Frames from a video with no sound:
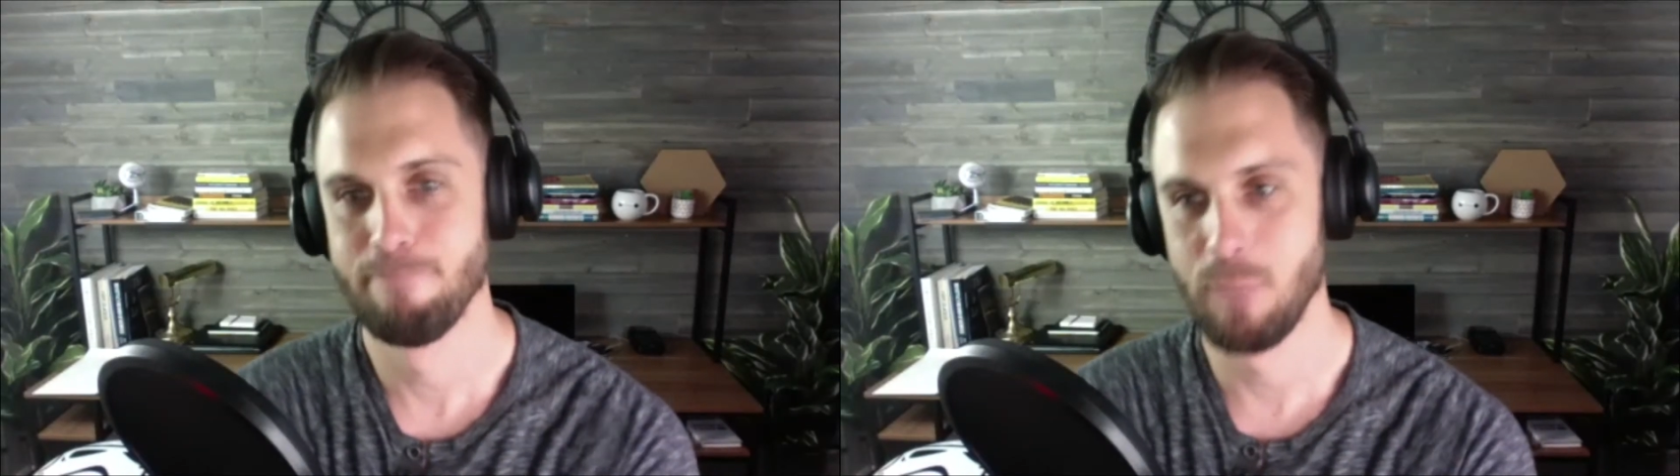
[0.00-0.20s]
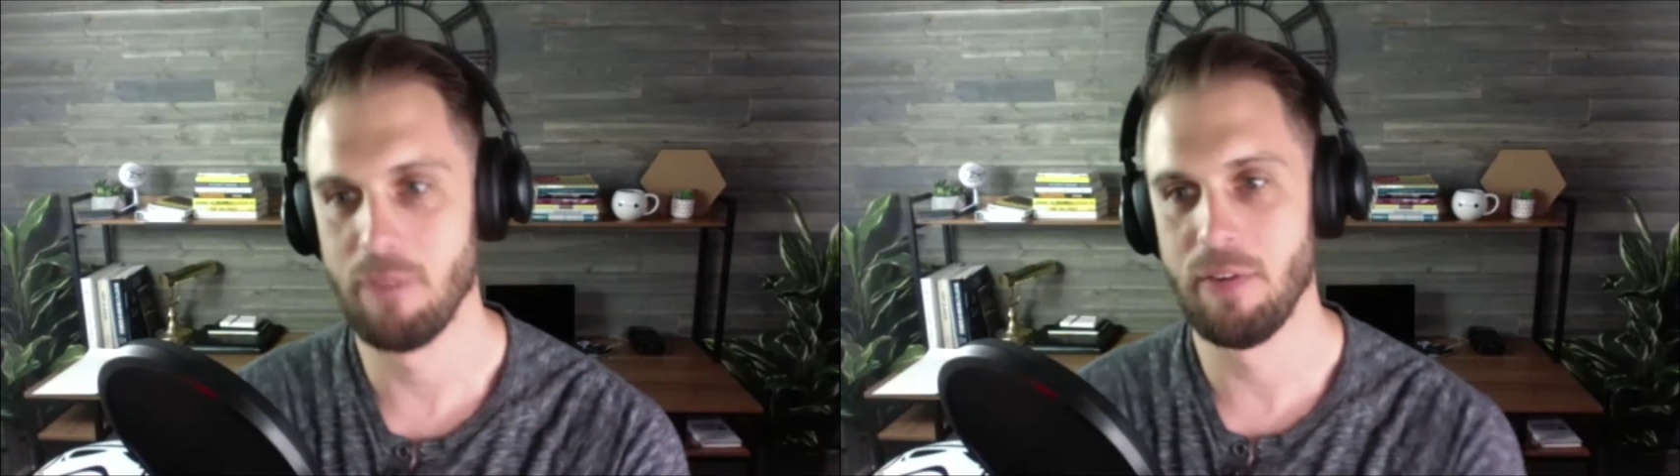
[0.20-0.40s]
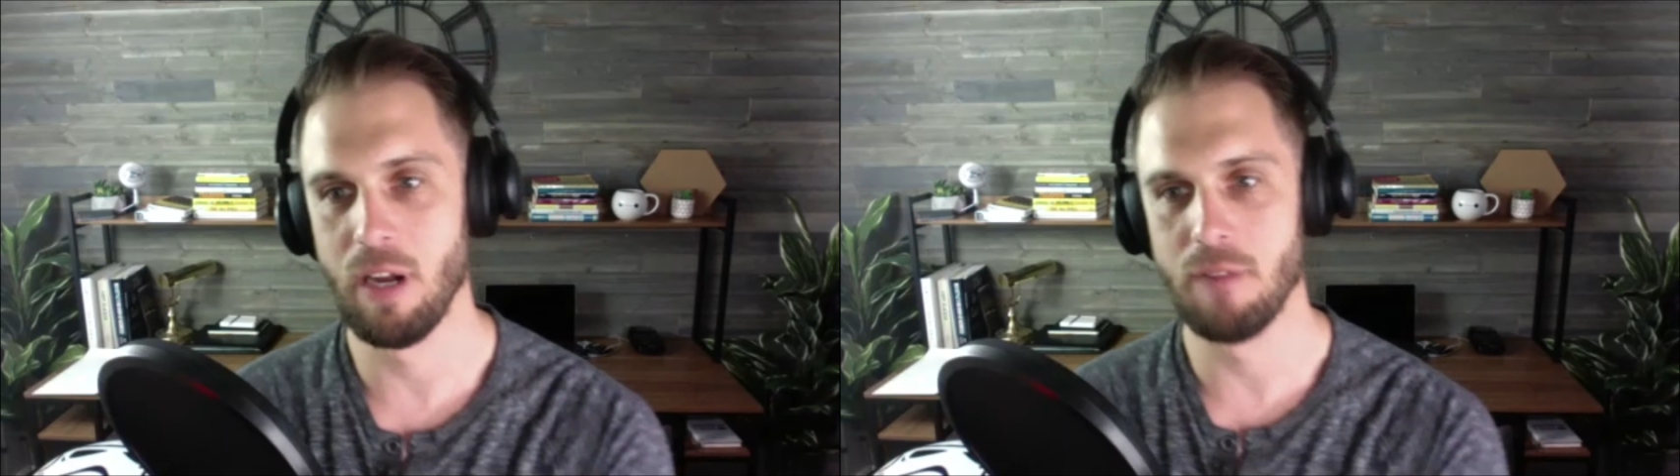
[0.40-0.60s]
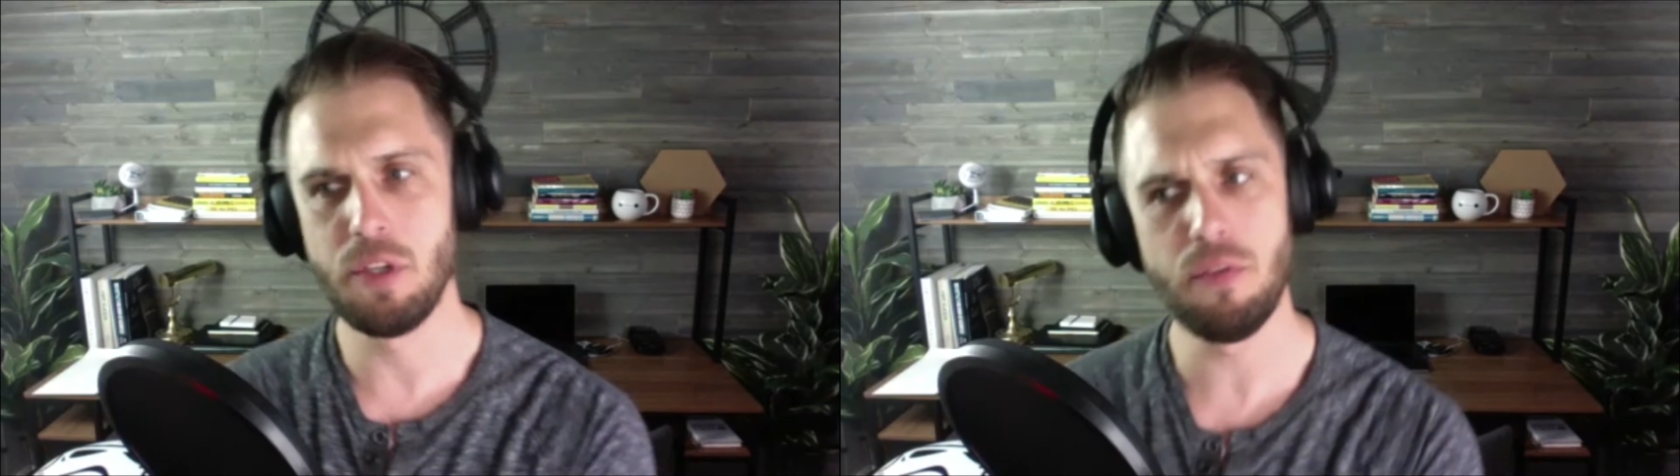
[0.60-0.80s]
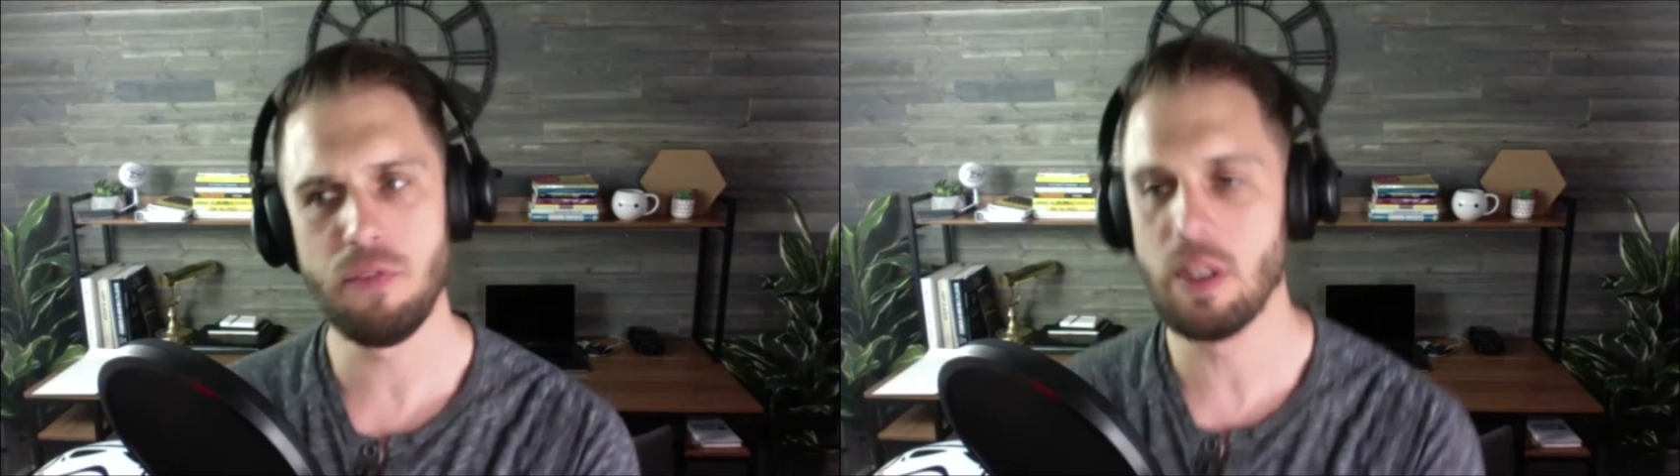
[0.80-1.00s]
Yeah, fair enough. Do
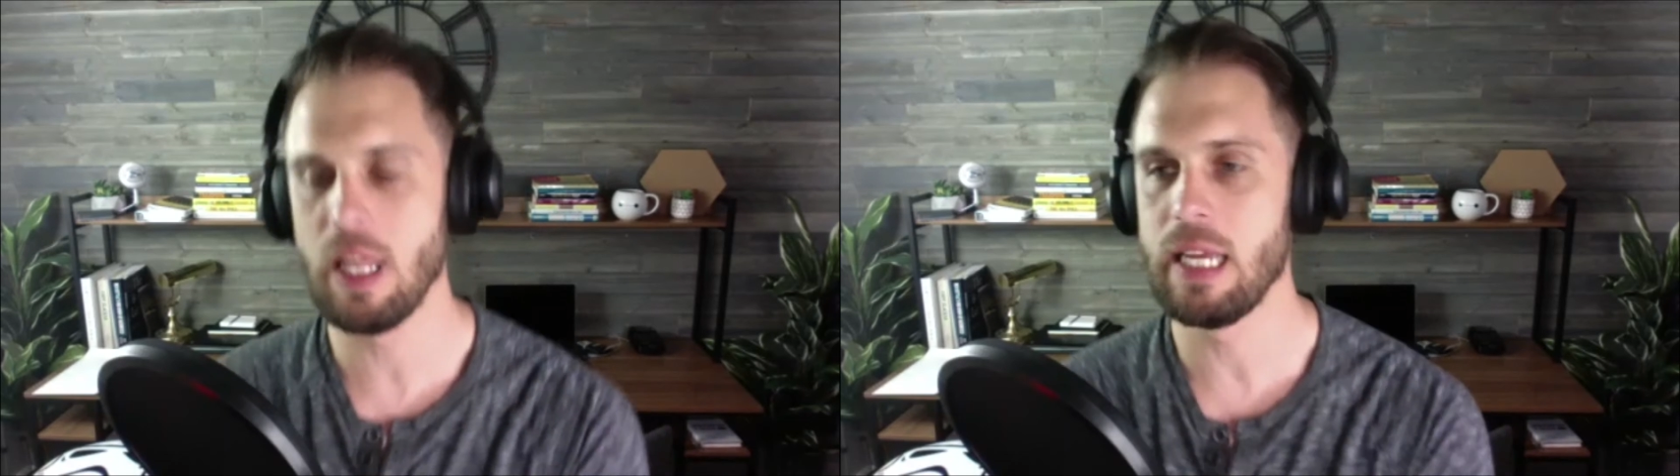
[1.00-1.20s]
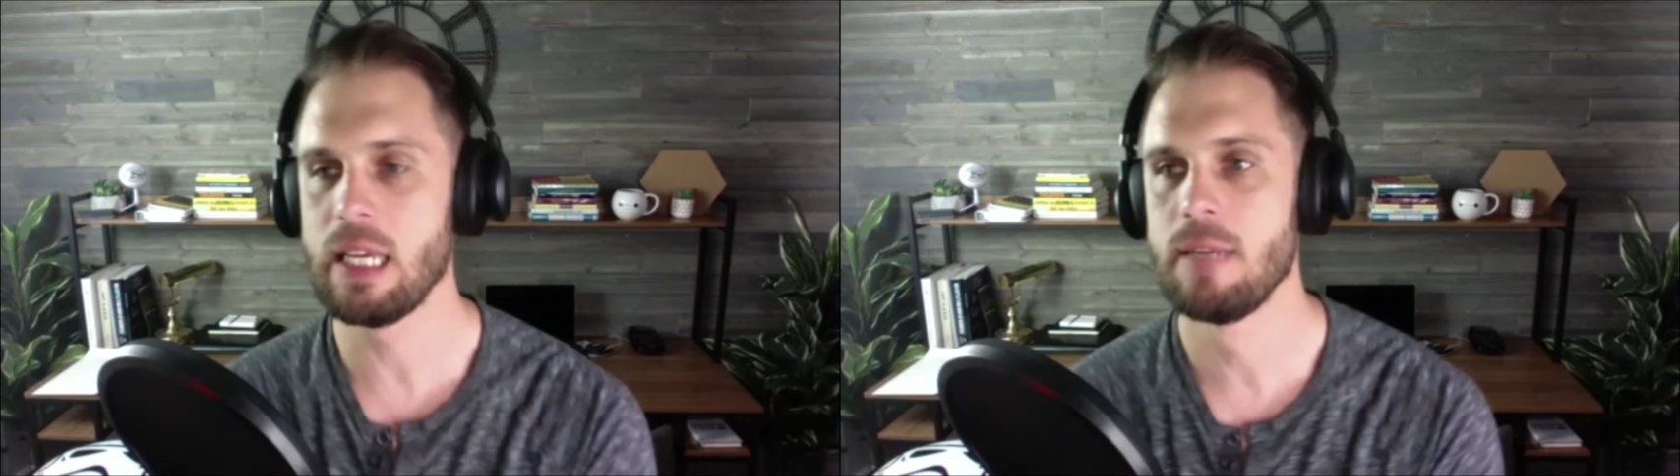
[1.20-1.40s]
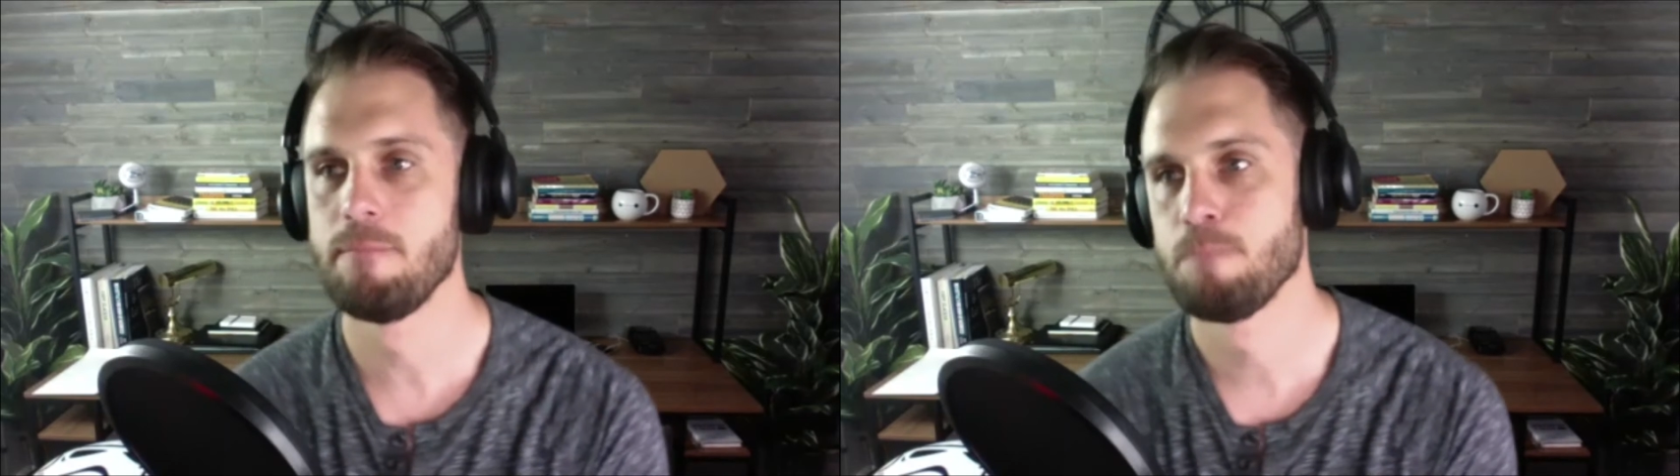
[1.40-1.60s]
you feel like